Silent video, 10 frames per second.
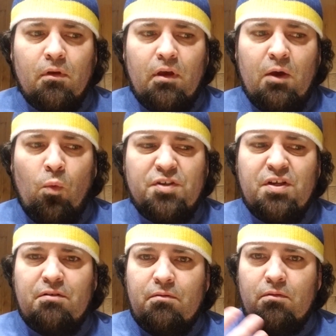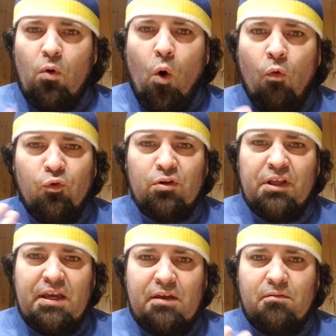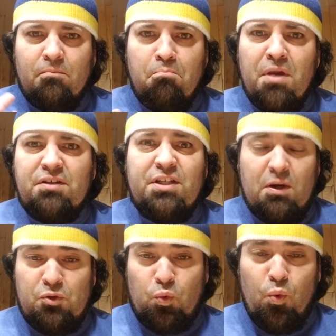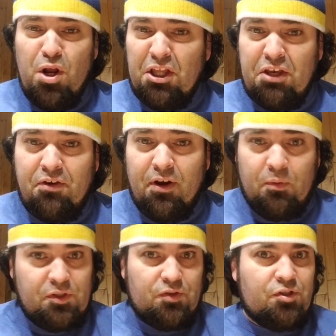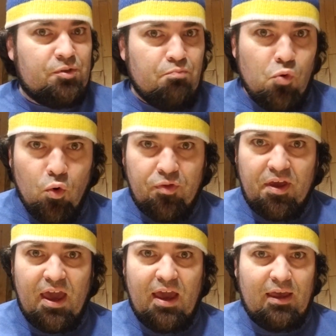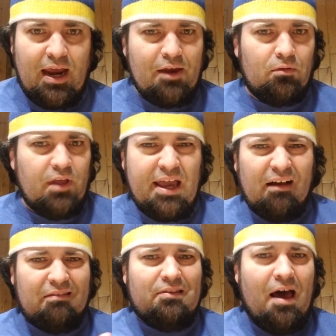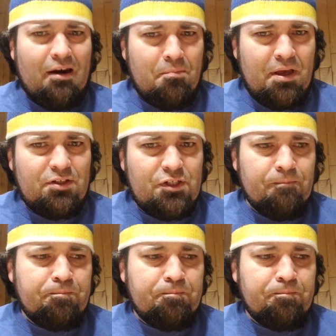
it wasn't overly minty. It was really good. It was a smooth cake, and I don't like a lot of mint,